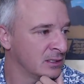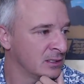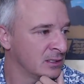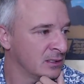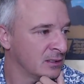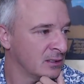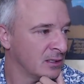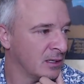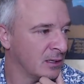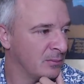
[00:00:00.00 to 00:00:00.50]

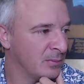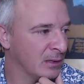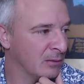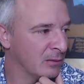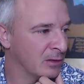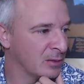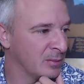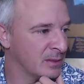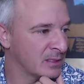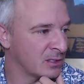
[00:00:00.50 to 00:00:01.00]
Uh, bear
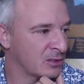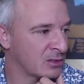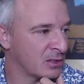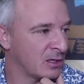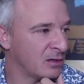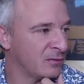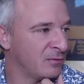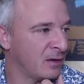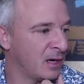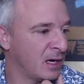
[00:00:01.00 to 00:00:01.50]
with me as I try
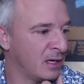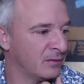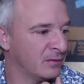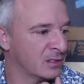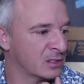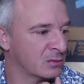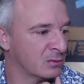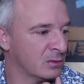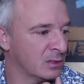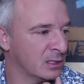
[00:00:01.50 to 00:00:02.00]
to find
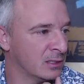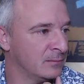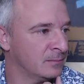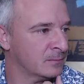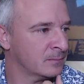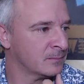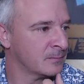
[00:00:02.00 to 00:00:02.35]
this one.